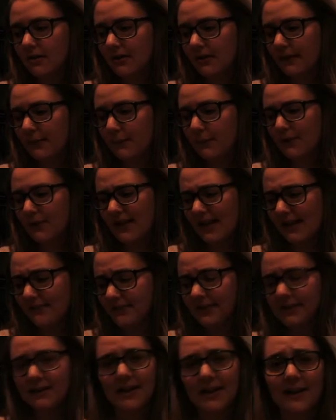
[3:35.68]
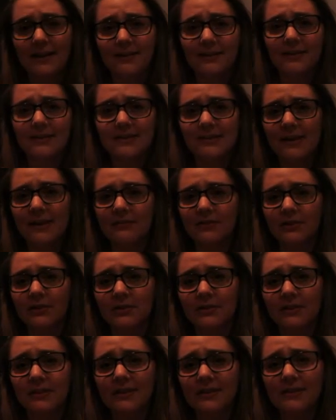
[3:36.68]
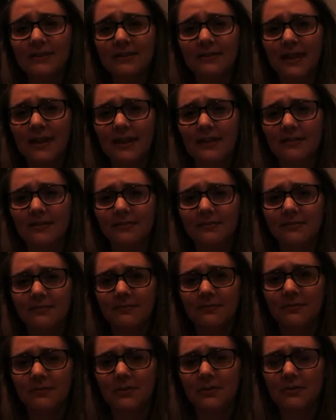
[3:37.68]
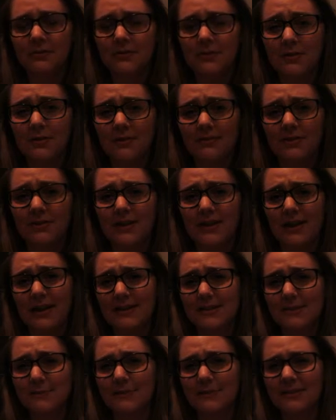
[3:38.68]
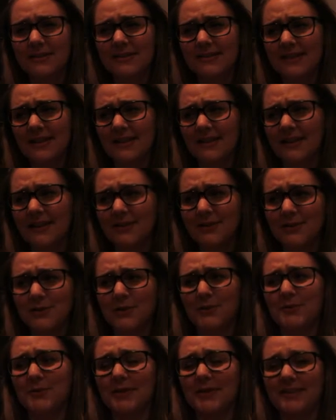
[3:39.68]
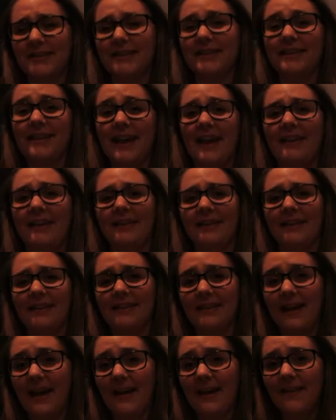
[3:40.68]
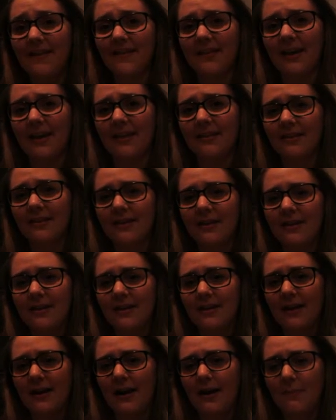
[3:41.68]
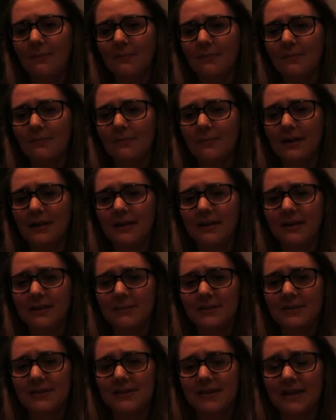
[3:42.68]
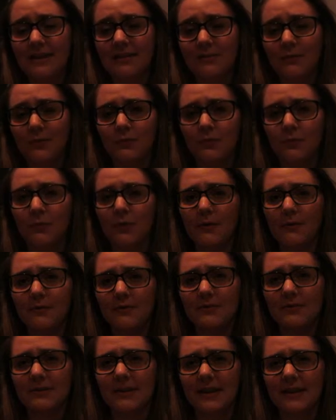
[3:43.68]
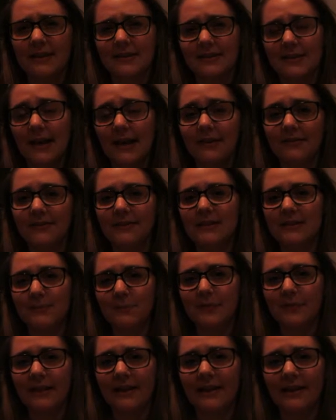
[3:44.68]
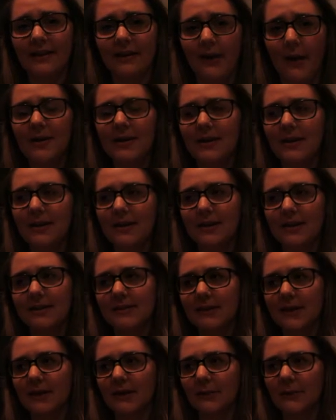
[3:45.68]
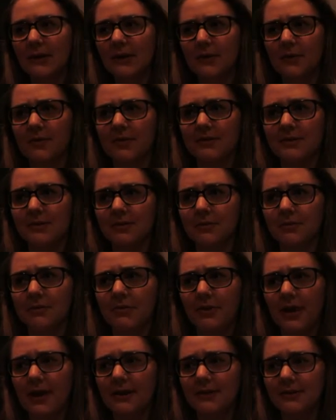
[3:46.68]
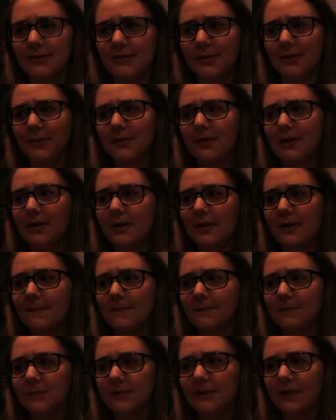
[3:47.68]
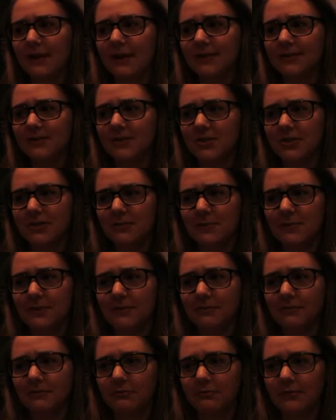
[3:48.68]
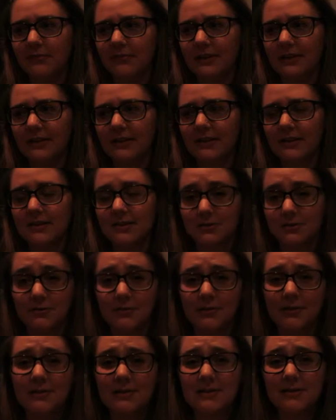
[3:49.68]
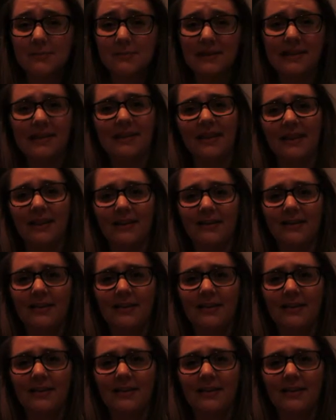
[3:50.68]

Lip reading: while having an idol is never good, the truth of the gospel is that God shows us again and again that making a mistake won't take us out of His plan. He's gonna work with us through that. So God has just been revealing His truth to me that